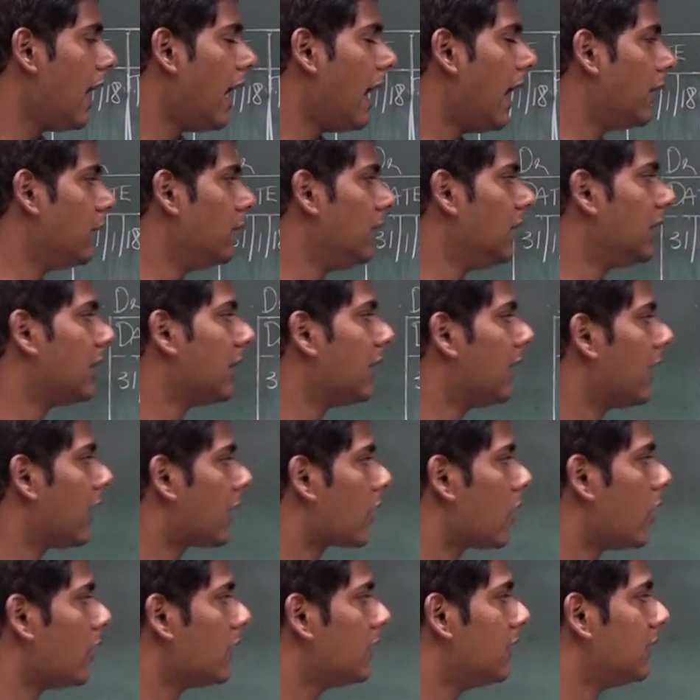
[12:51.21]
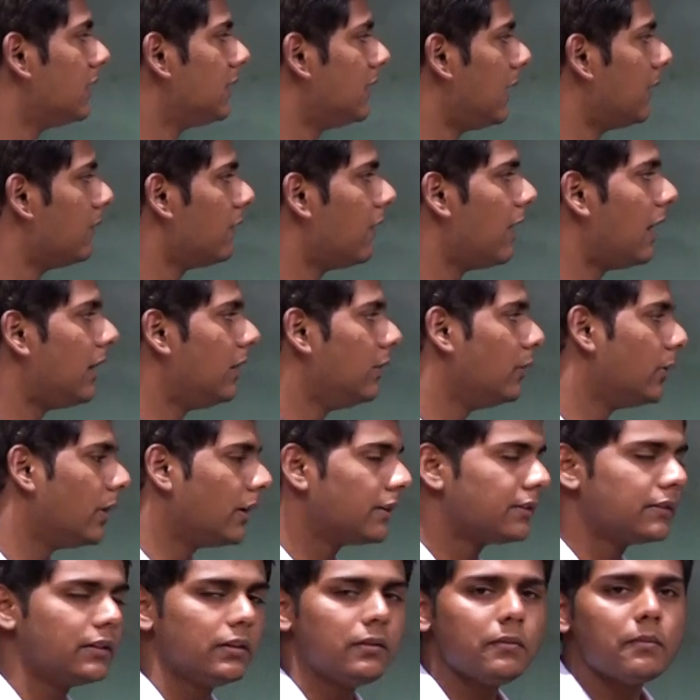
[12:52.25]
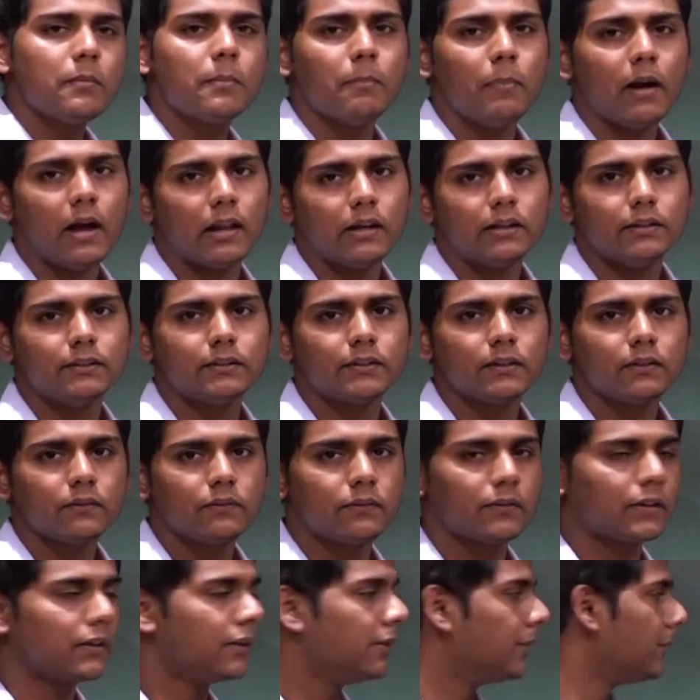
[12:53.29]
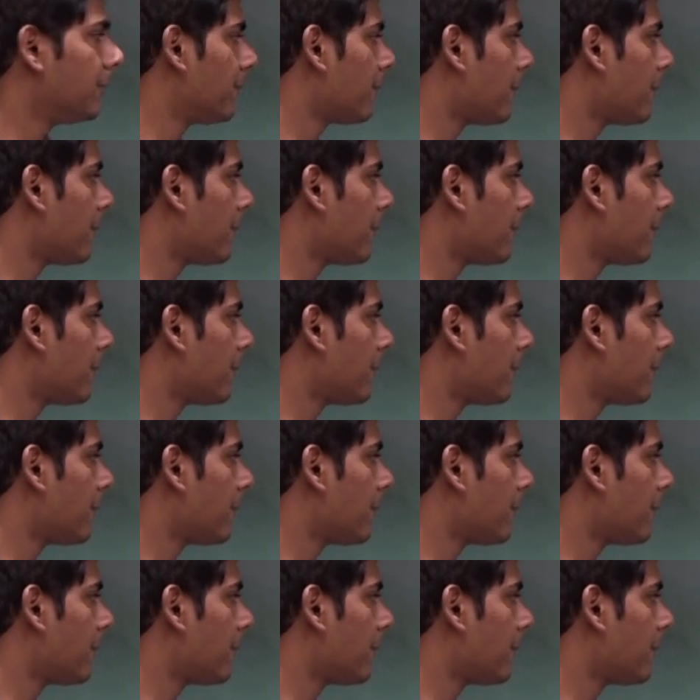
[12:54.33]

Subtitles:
and we can record the same value as the balancing figure